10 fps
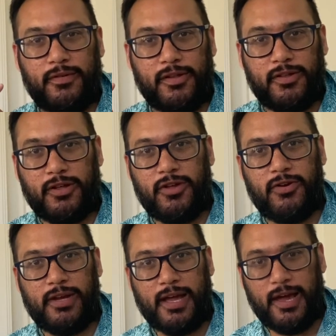
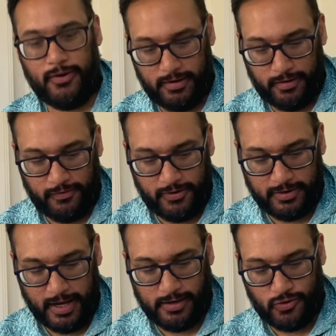security guard on his first
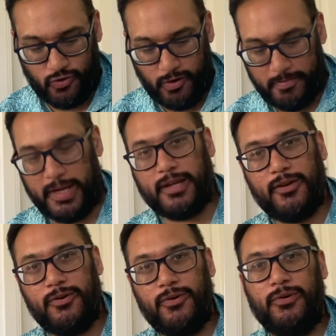day on the job being
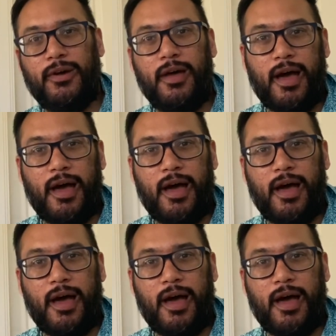killed,